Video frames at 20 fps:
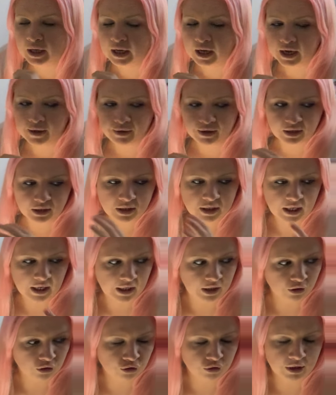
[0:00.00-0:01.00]
and then
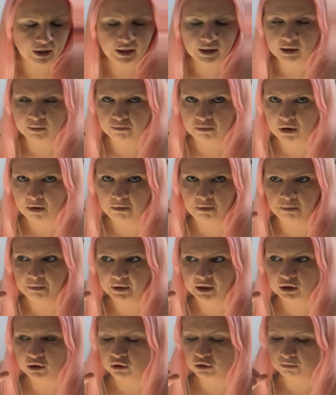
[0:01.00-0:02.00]
take a drink and
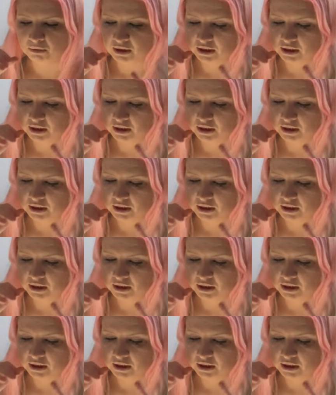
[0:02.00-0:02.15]
probably use my